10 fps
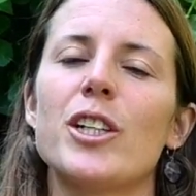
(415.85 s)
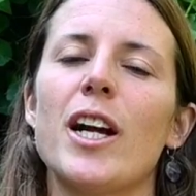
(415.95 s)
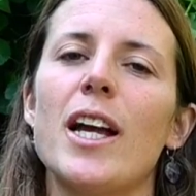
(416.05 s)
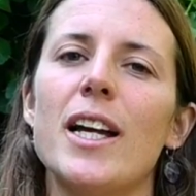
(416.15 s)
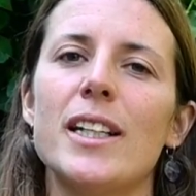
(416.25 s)
your
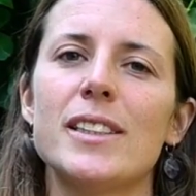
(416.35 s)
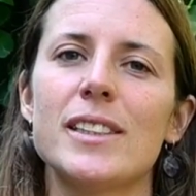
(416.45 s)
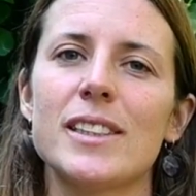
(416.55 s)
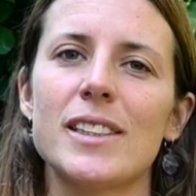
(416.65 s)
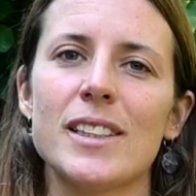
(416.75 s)

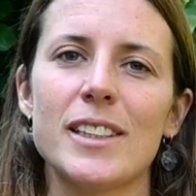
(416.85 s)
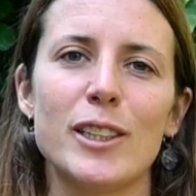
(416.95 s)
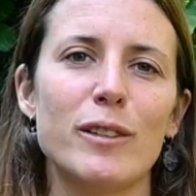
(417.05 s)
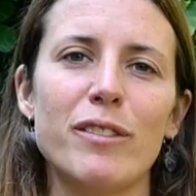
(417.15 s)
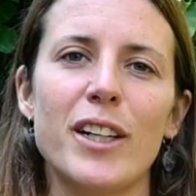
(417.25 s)
hands.
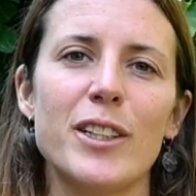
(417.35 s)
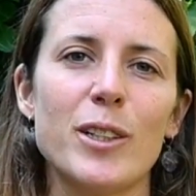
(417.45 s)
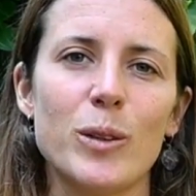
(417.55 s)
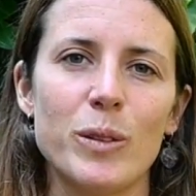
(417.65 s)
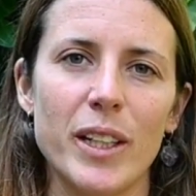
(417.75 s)
You'll find
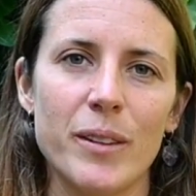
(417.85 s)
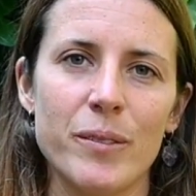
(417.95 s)
your own way.